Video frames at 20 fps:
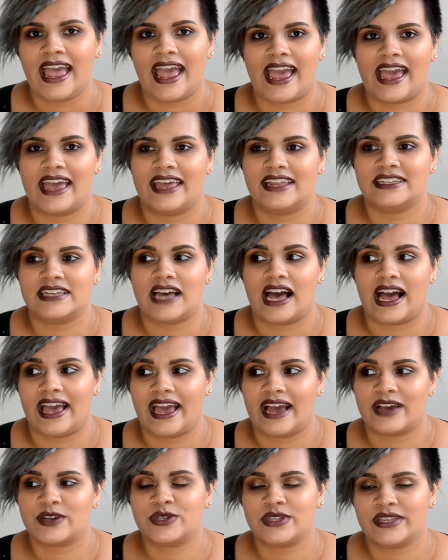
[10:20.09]
and I
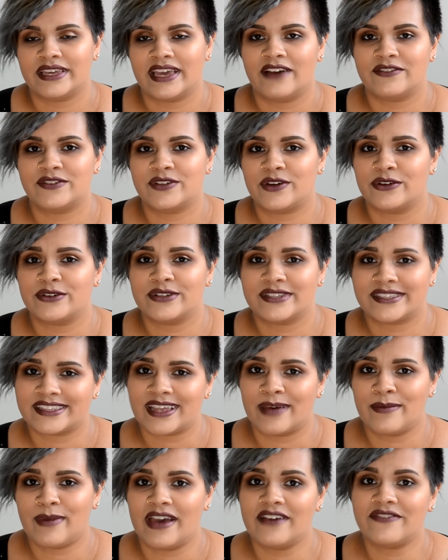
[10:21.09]
actually have to go to
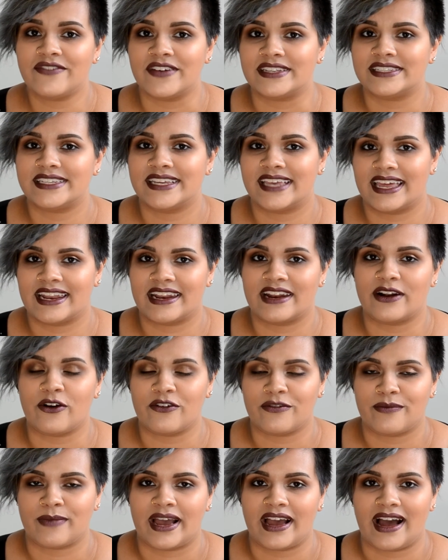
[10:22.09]
some effort to get it
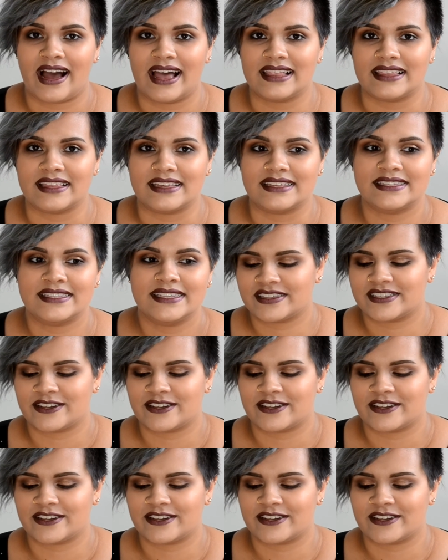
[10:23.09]
off my eyelids.